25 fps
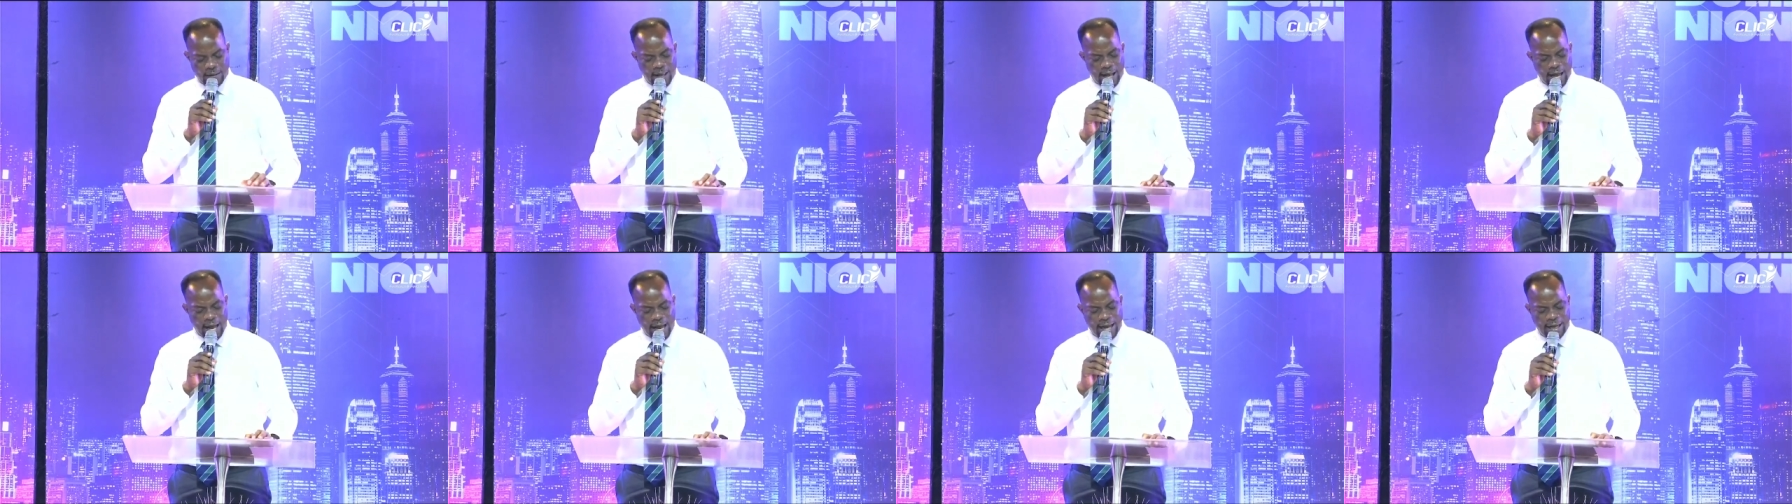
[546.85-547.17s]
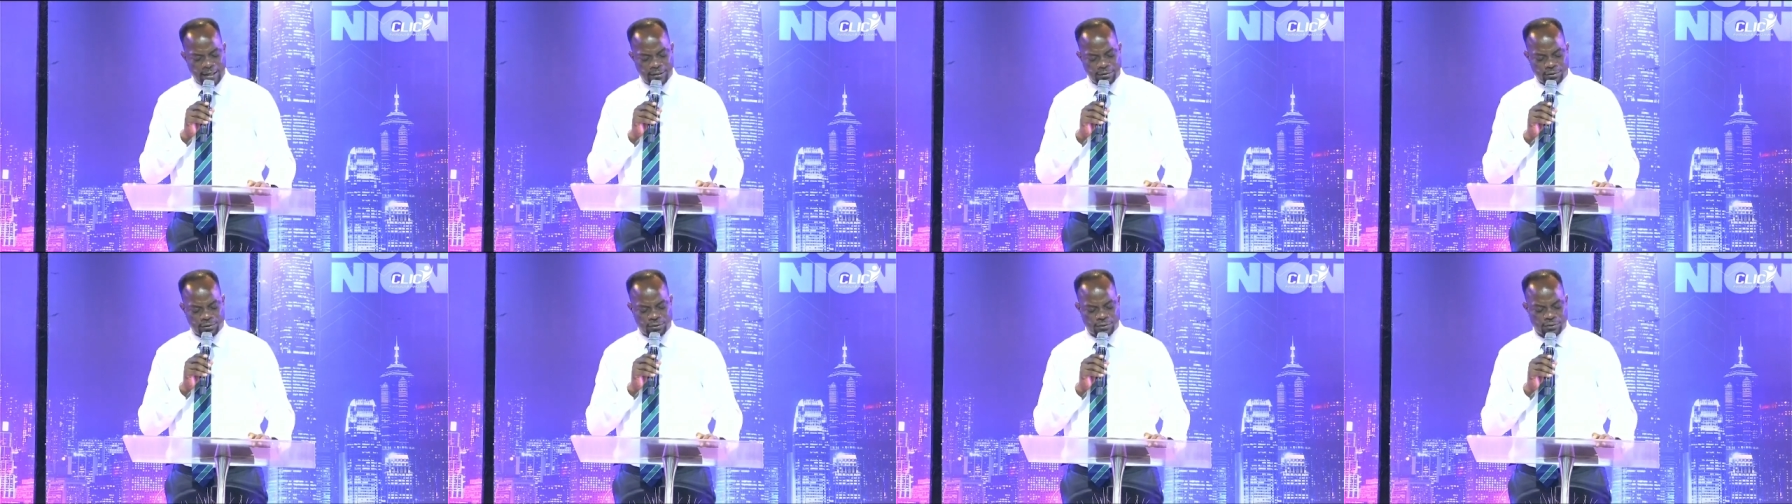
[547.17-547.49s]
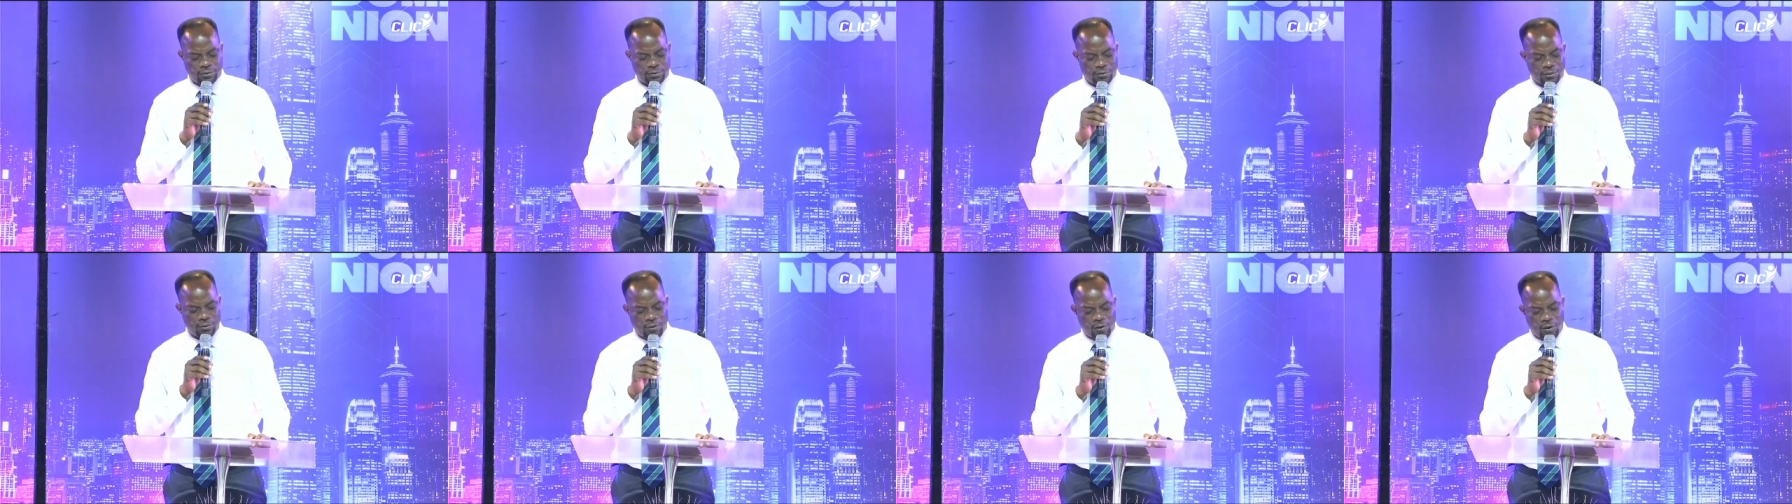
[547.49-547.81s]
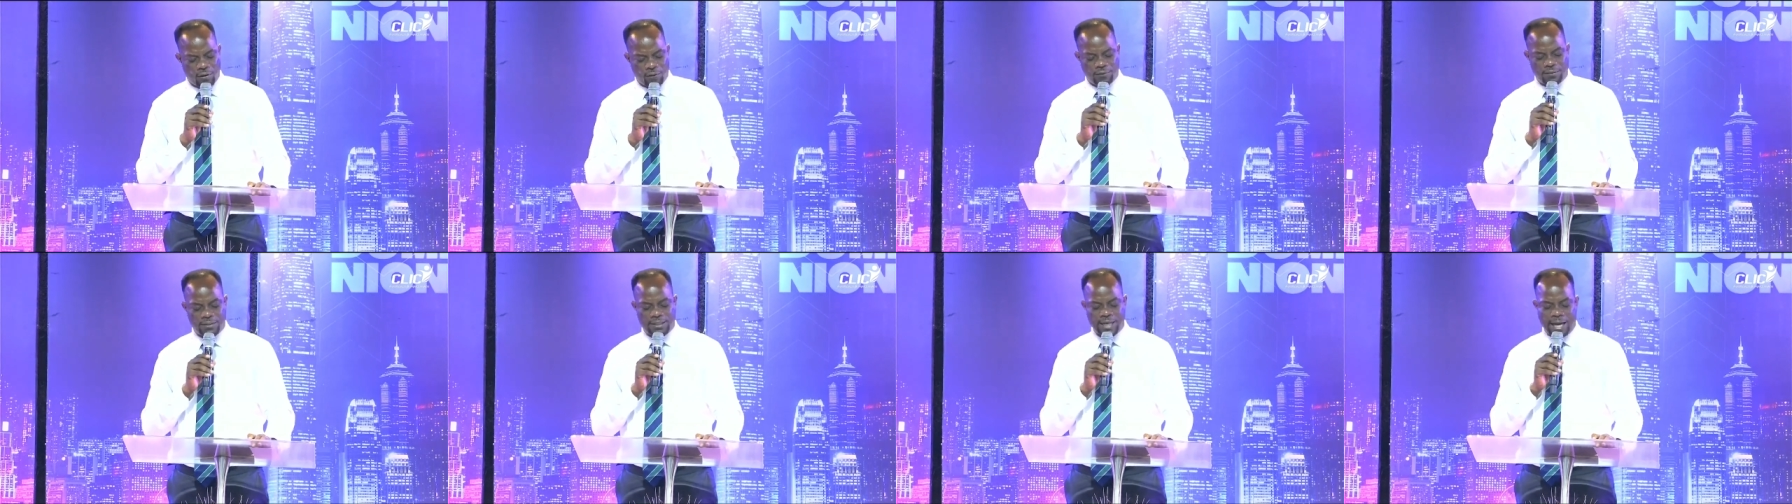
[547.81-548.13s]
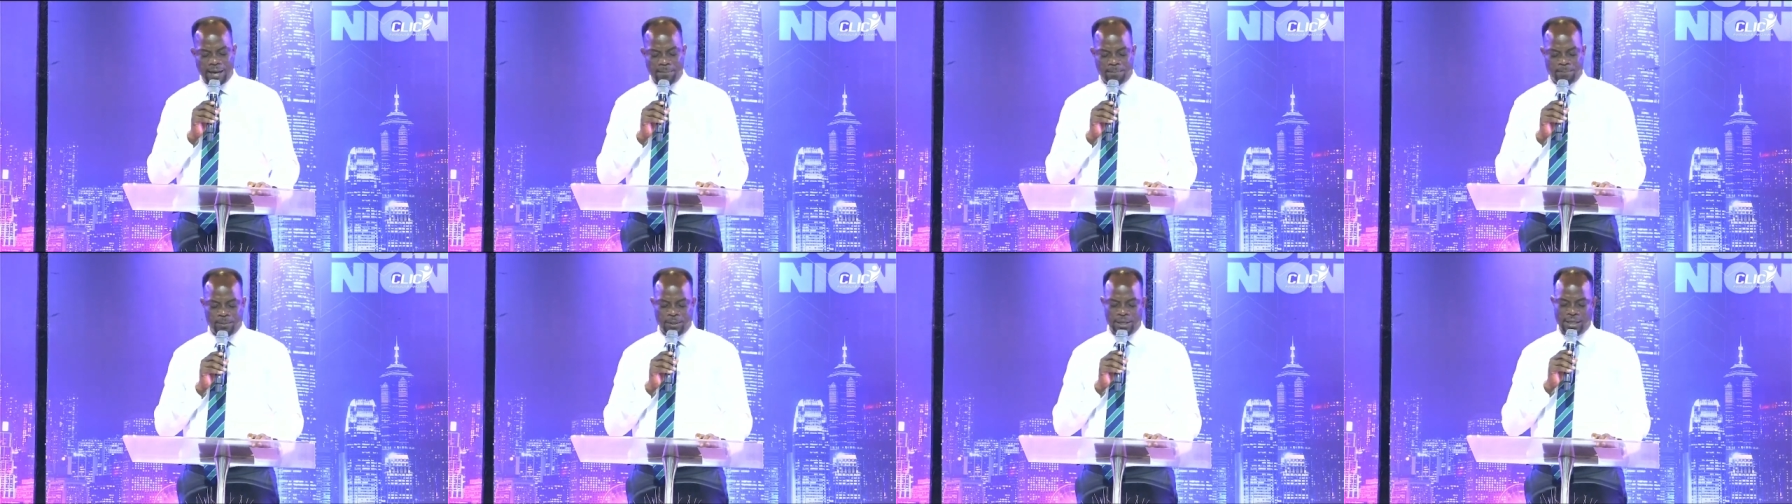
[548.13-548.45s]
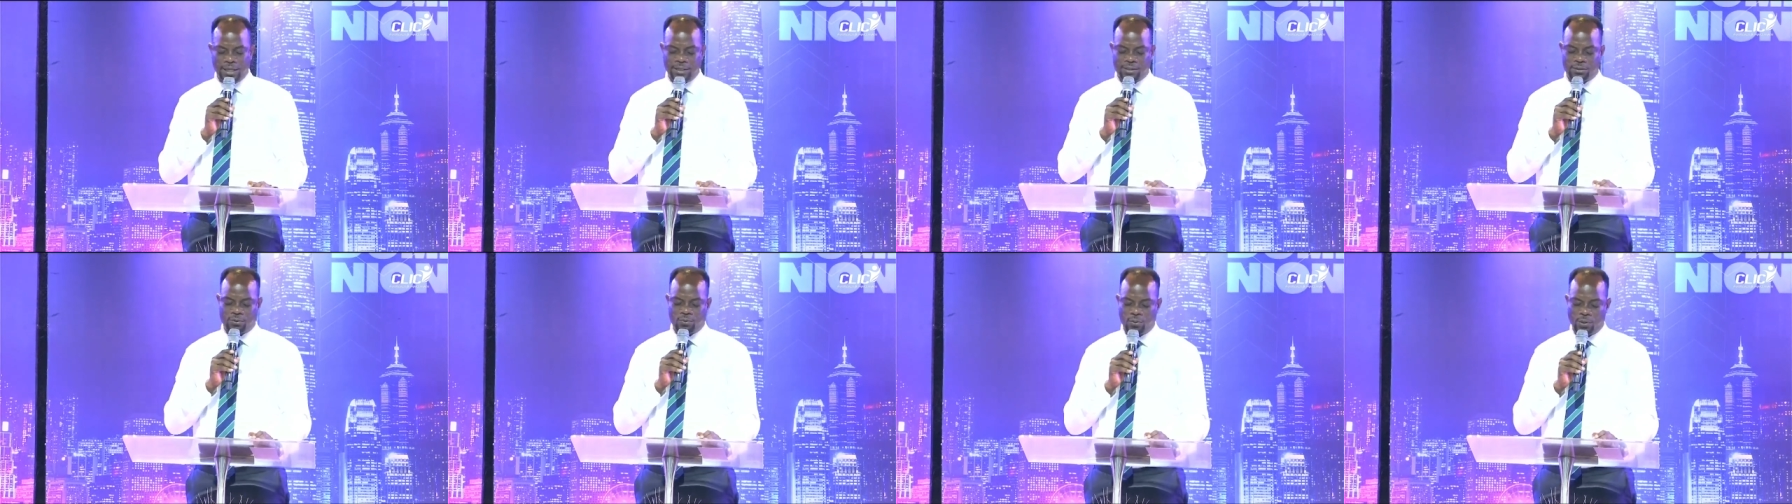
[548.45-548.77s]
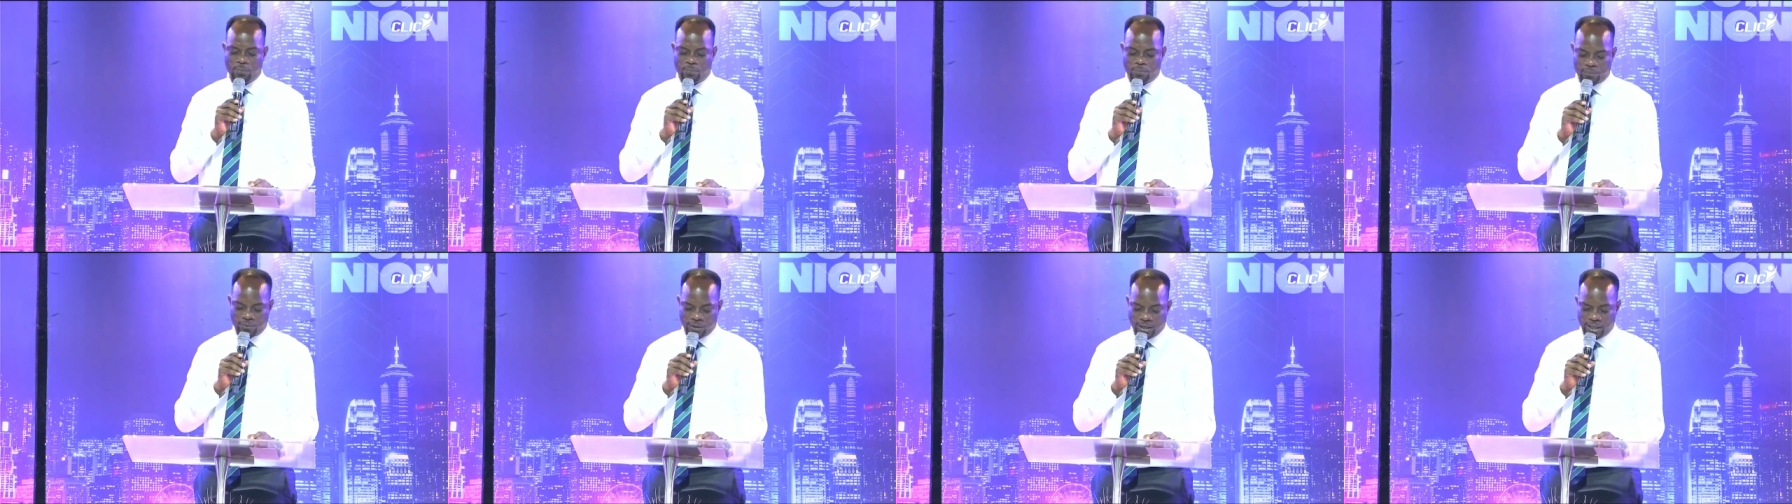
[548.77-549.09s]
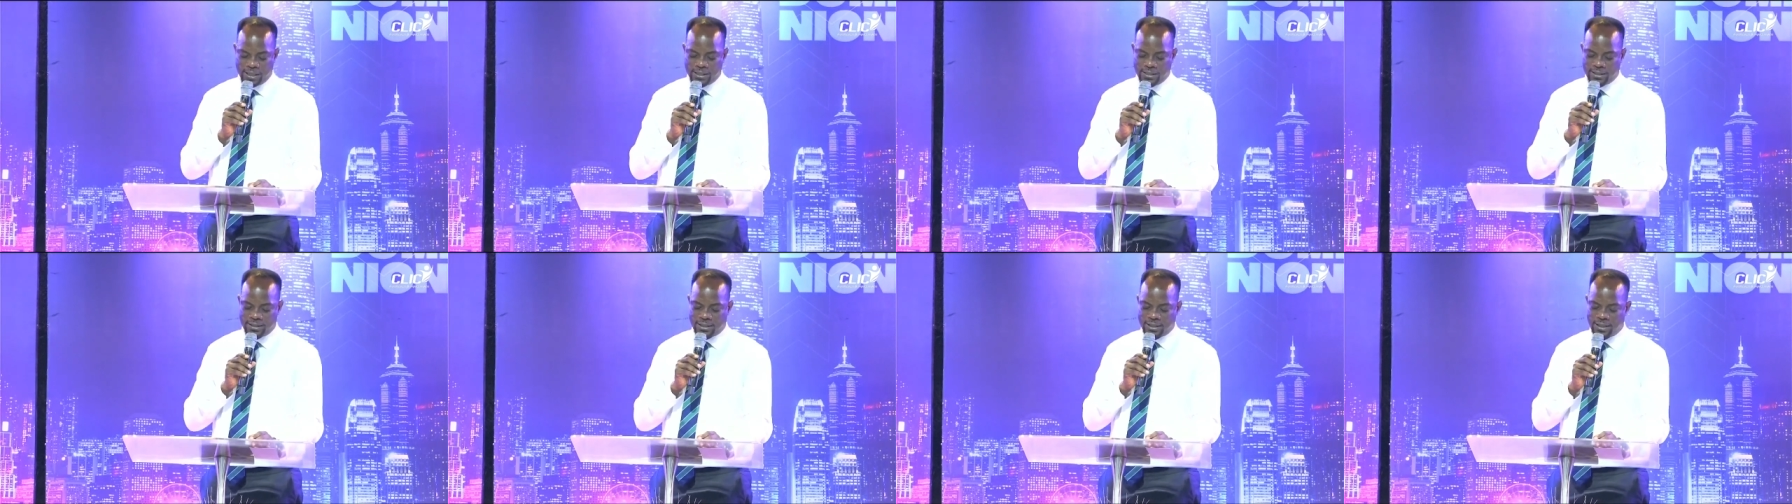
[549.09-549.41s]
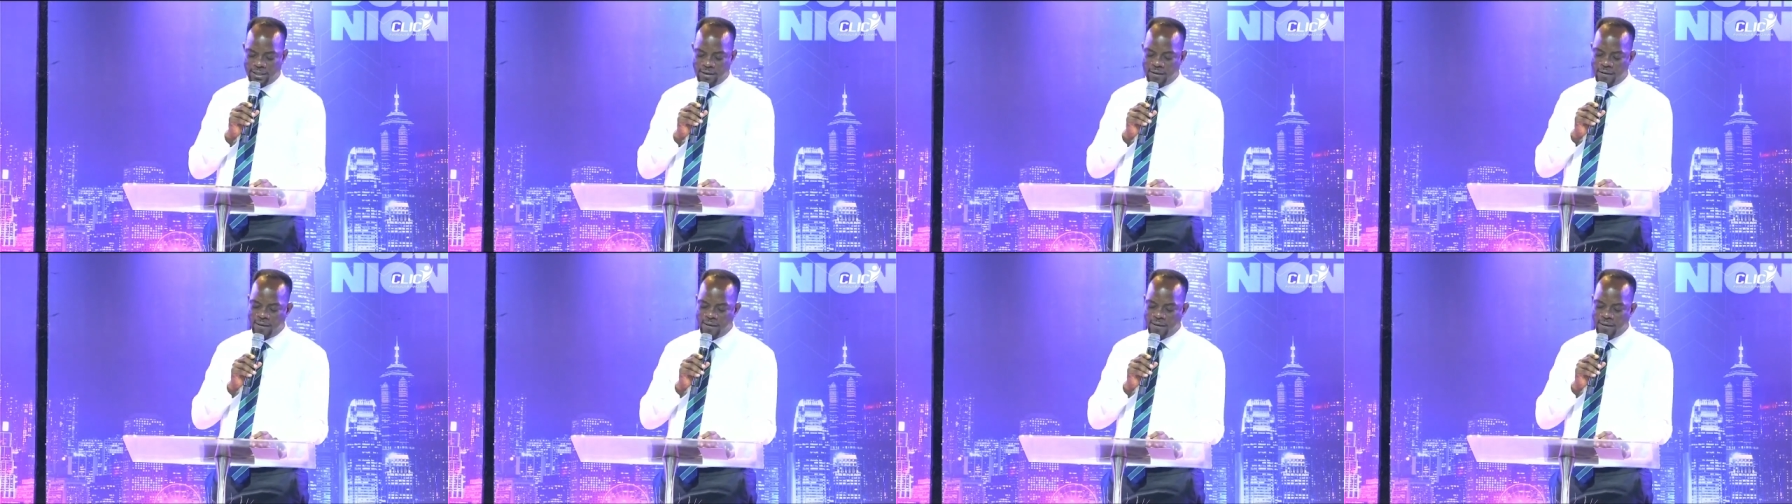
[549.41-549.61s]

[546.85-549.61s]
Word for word: Out of that place we praise,